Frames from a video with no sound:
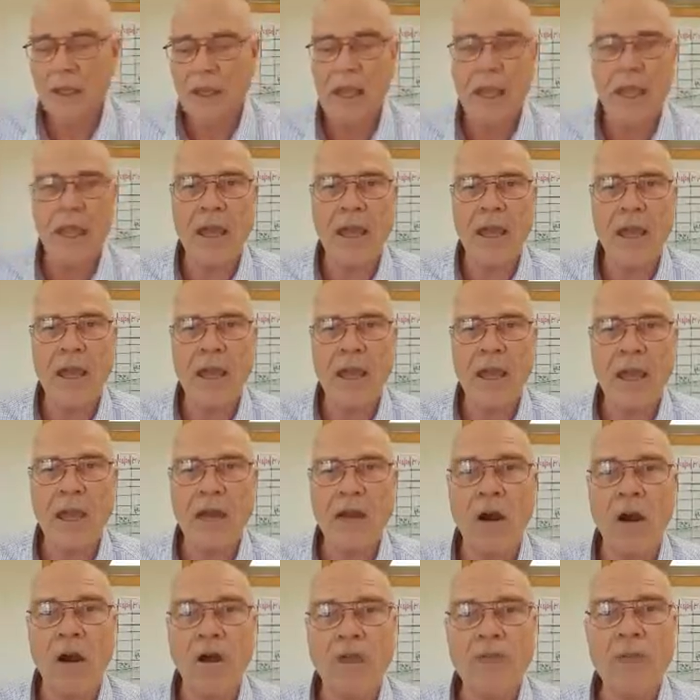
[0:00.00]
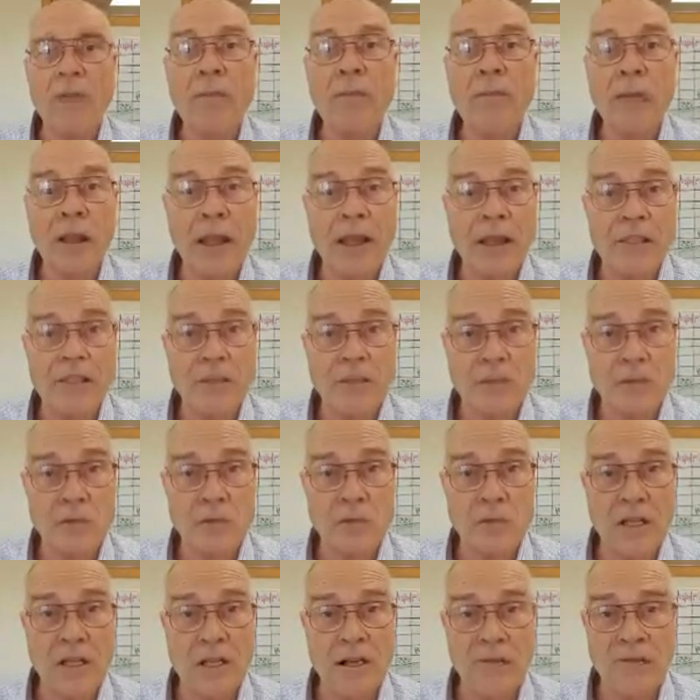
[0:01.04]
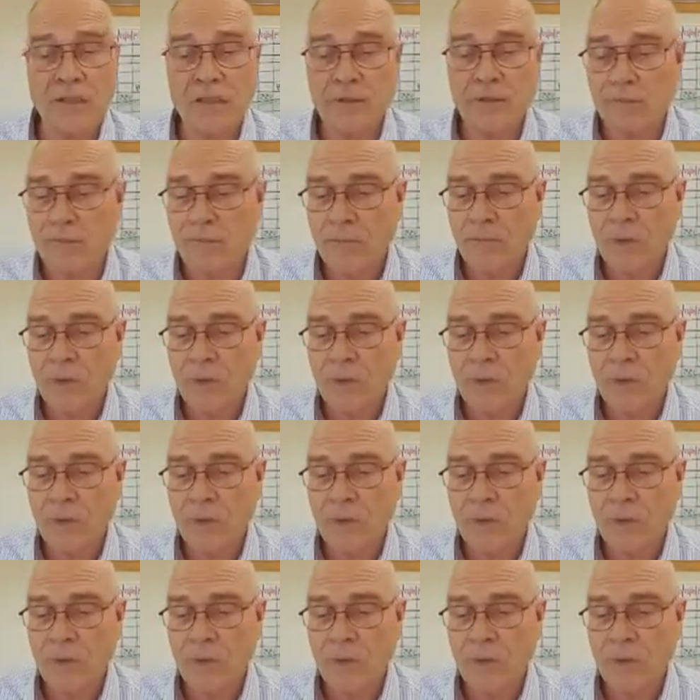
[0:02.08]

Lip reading: and all the appliances were delivered.